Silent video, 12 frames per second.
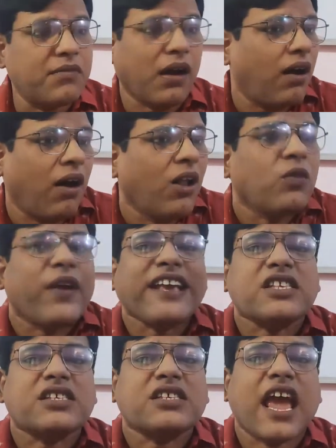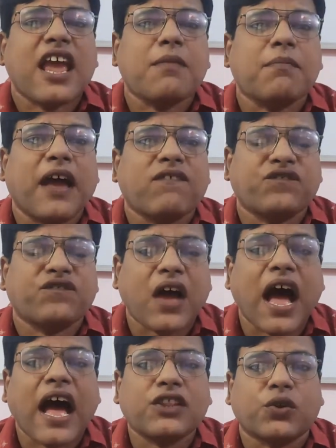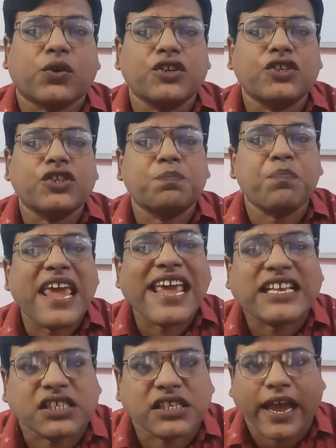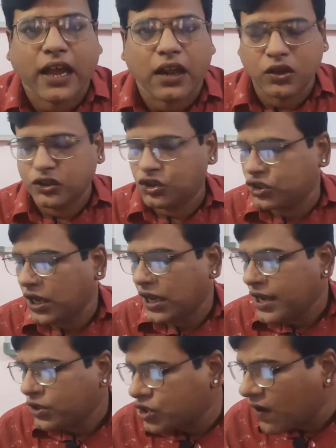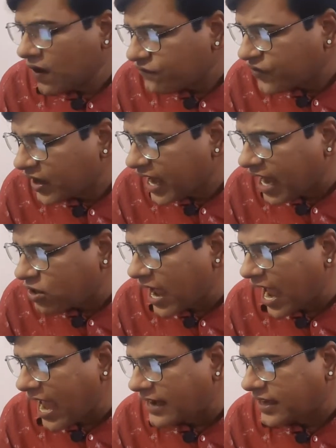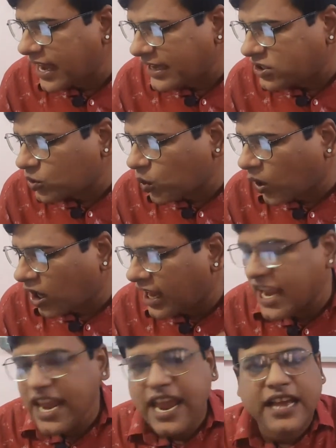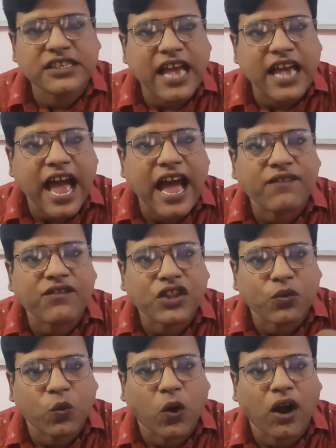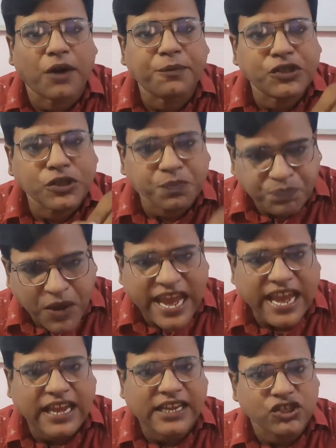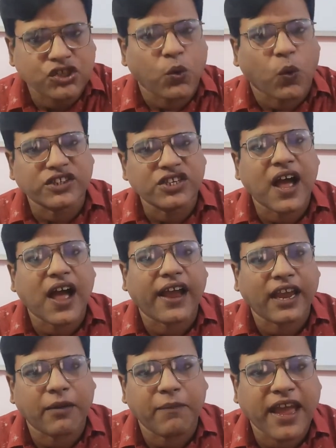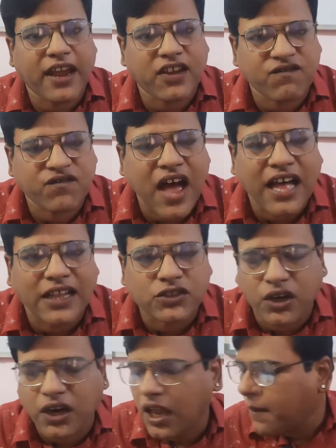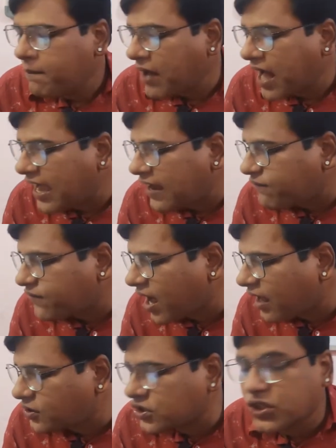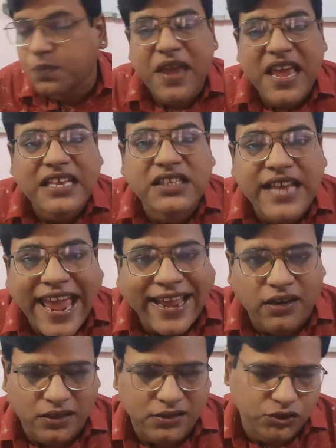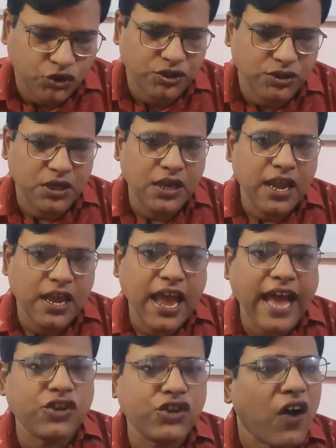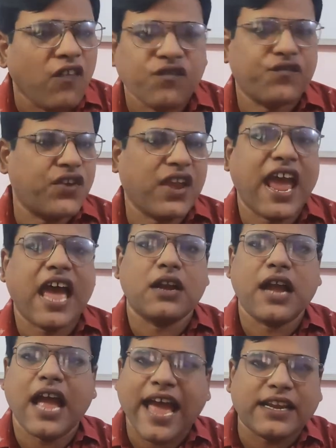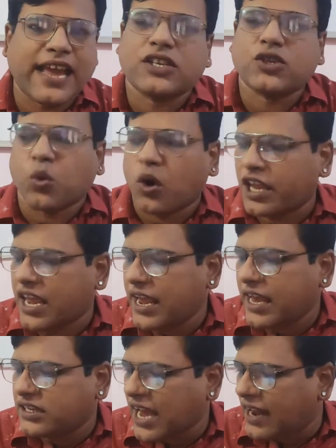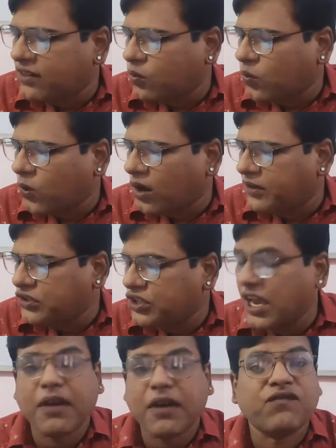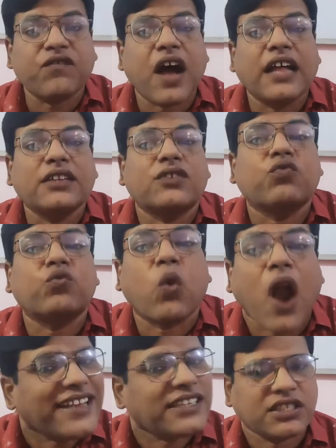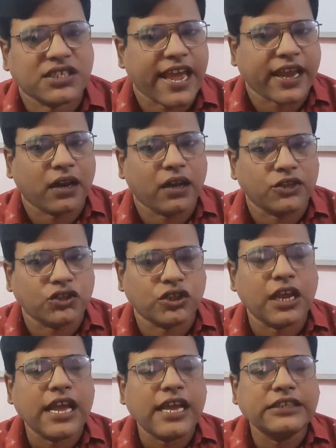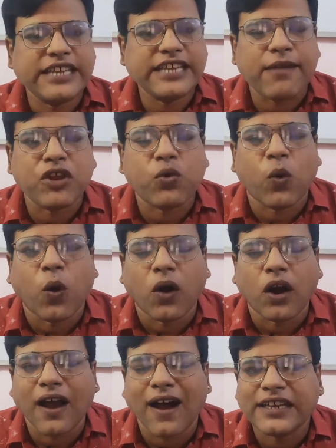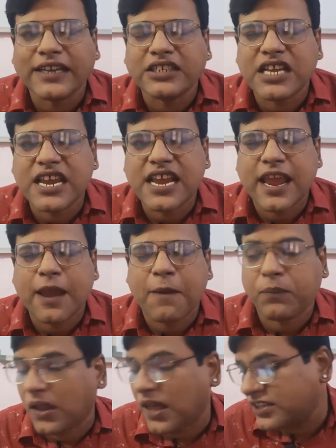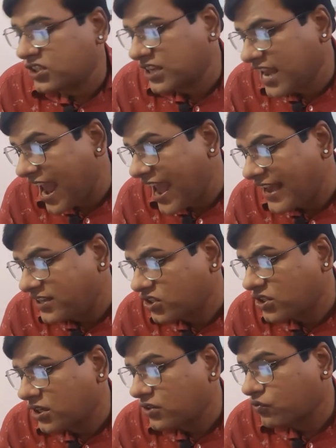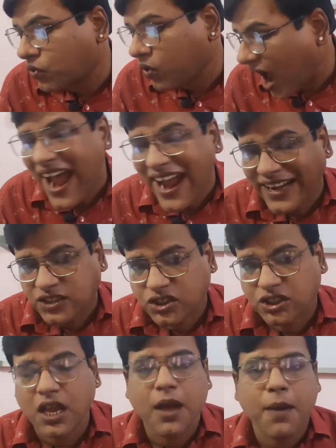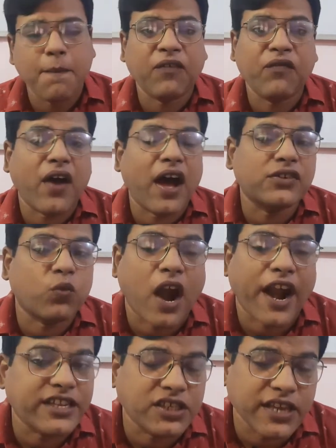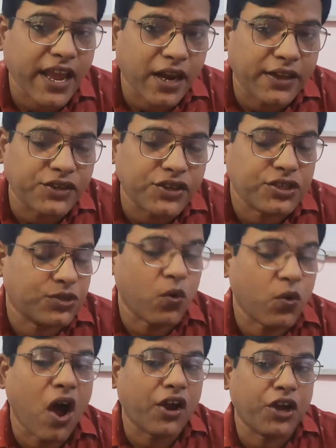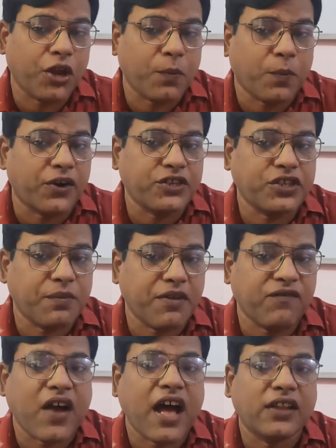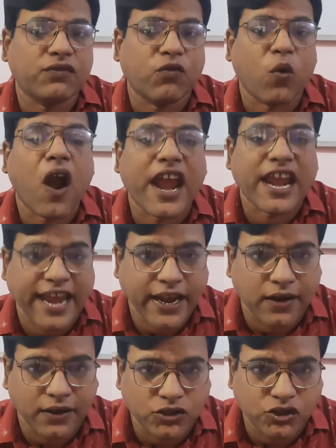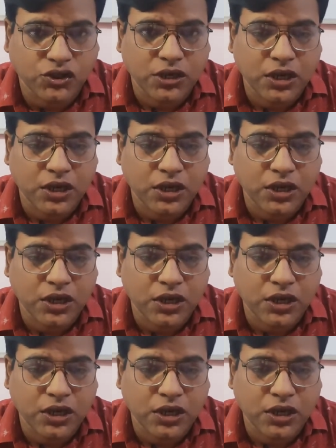Always say my father speaks English. Don't forget to add yes or es after the verb speak, because you are talking about your father. My father speaks English. And don't forget to add yes or es after the verb and say my father writes English. W-R-I-T-E plus yes, writes. My father writes English. It's wrong in your part to say my father writes English.